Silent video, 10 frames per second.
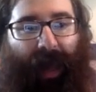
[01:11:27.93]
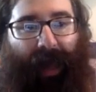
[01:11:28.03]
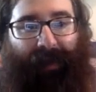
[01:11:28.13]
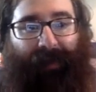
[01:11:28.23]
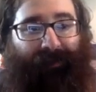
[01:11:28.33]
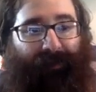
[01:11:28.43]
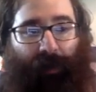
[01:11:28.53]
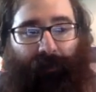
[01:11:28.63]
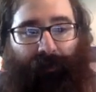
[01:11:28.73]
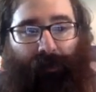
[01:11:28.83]
I gotta get
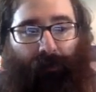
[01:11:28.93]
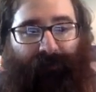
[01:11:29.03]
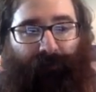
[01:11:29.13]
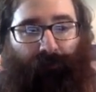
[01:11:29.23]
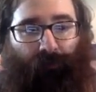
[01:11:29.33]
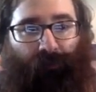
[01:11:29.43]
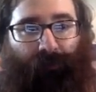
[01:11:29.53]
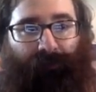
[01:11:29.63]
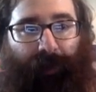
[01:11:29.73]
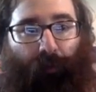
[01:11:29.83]
out of here. I'm still
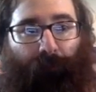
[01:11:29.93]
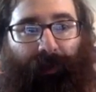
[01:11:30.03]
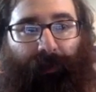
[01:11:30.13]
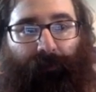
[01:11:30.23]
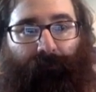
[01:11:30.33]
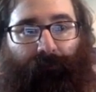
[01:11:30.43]
creeped out by